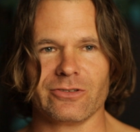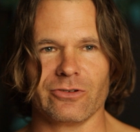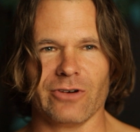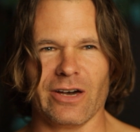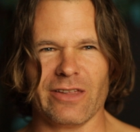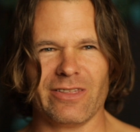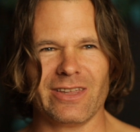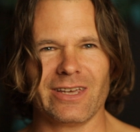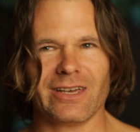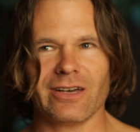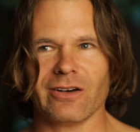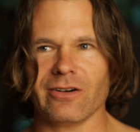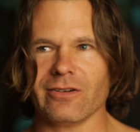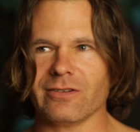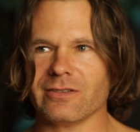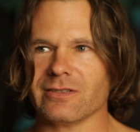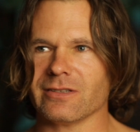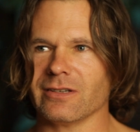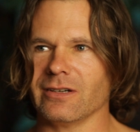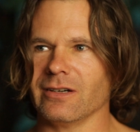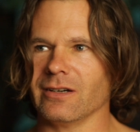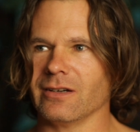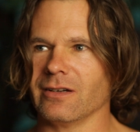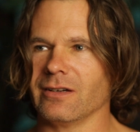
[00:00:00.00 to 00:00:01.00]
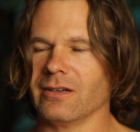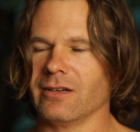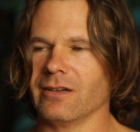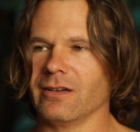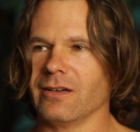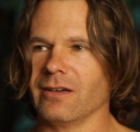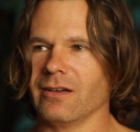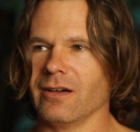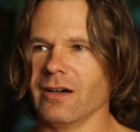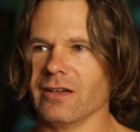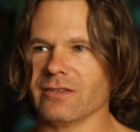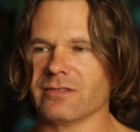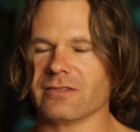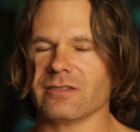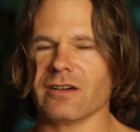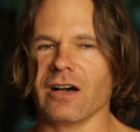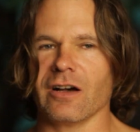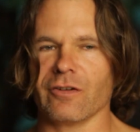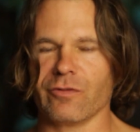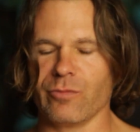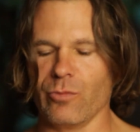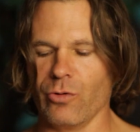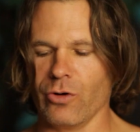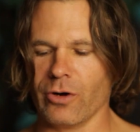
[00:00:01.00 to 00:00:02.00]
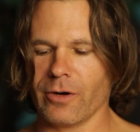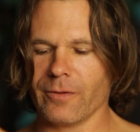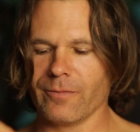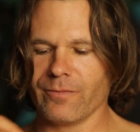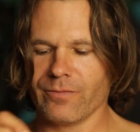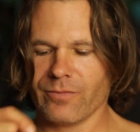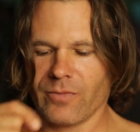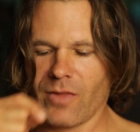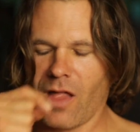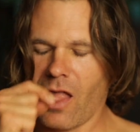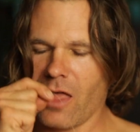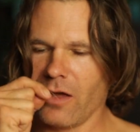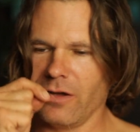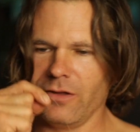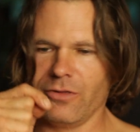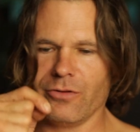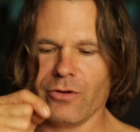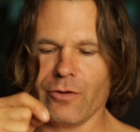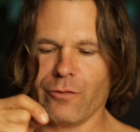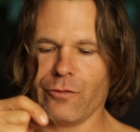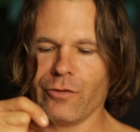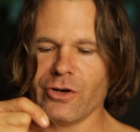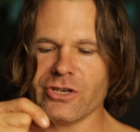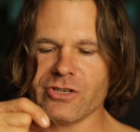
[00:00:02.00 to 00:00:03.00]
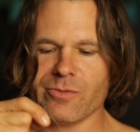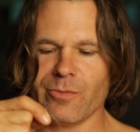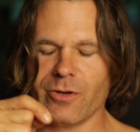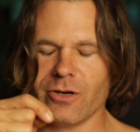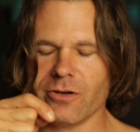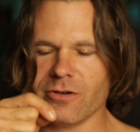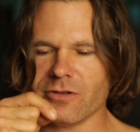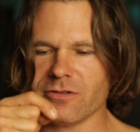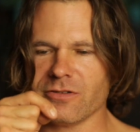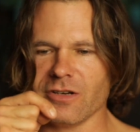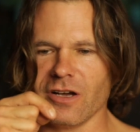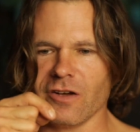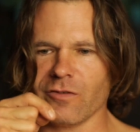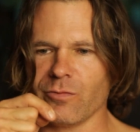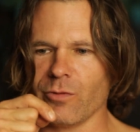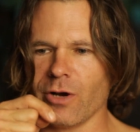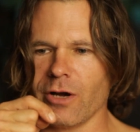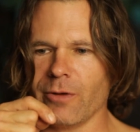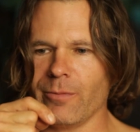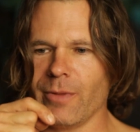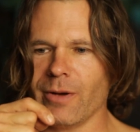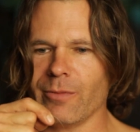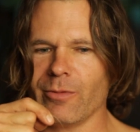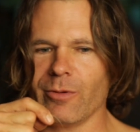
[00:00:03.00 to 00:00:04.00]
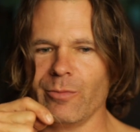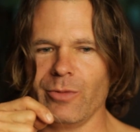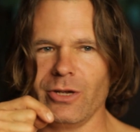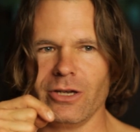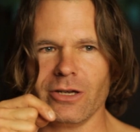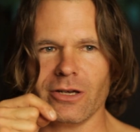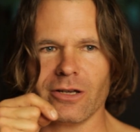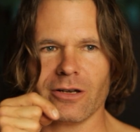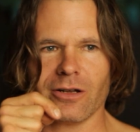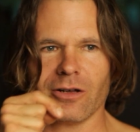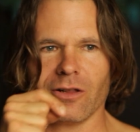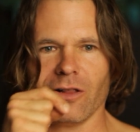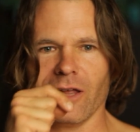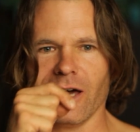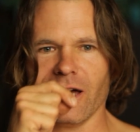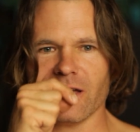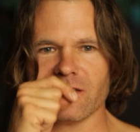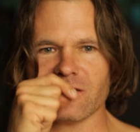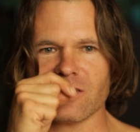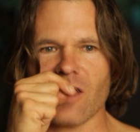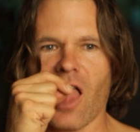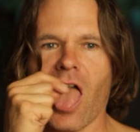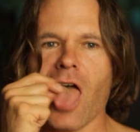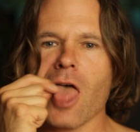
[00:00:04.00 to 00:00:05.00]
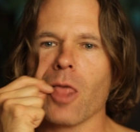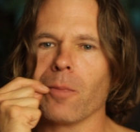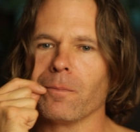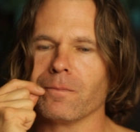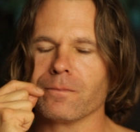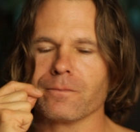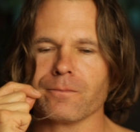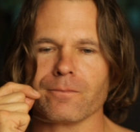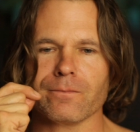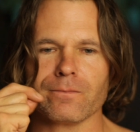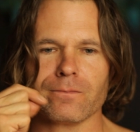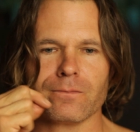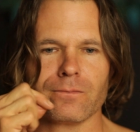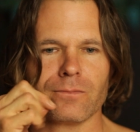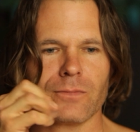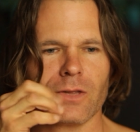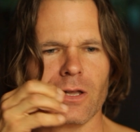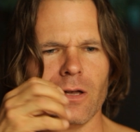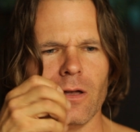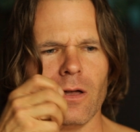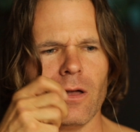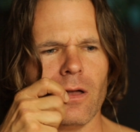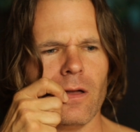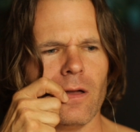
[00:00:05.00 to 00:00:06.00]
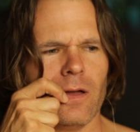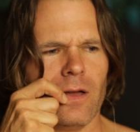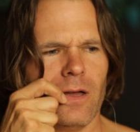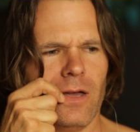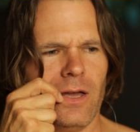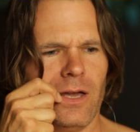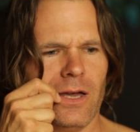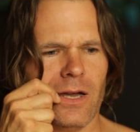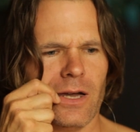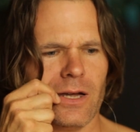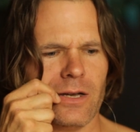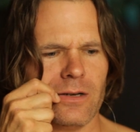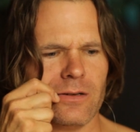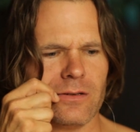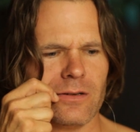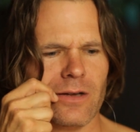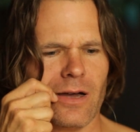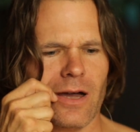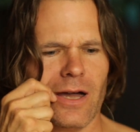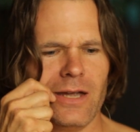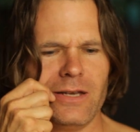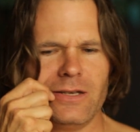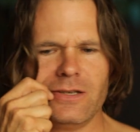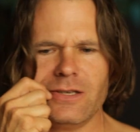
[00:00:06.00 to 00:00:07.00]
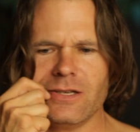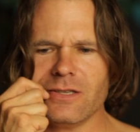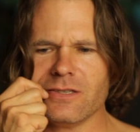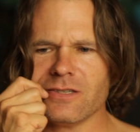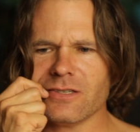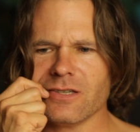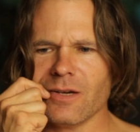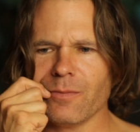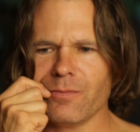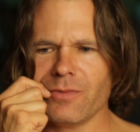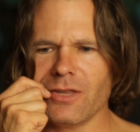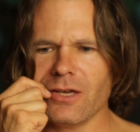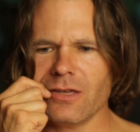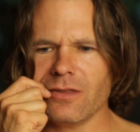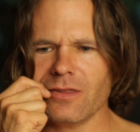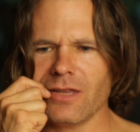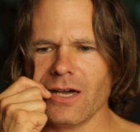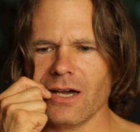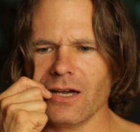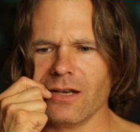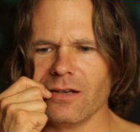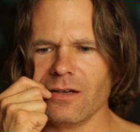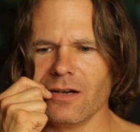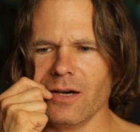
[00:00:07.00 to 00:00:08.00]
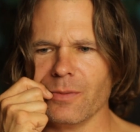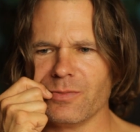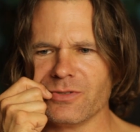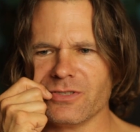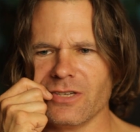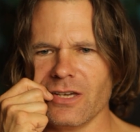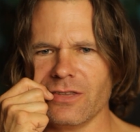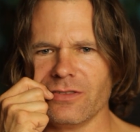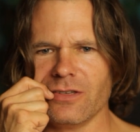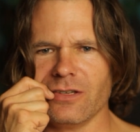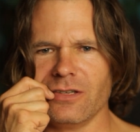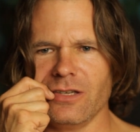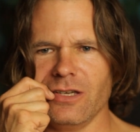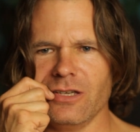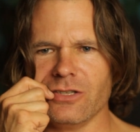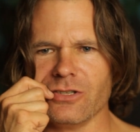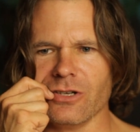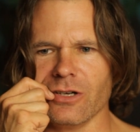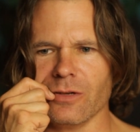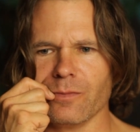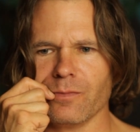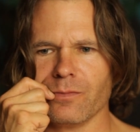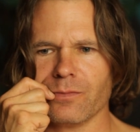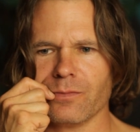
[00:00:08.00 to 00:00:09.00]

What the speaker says: I think I was a sophomore, either a freshman or a sophomore. I remember being in a class, and I did something that upset the teacher.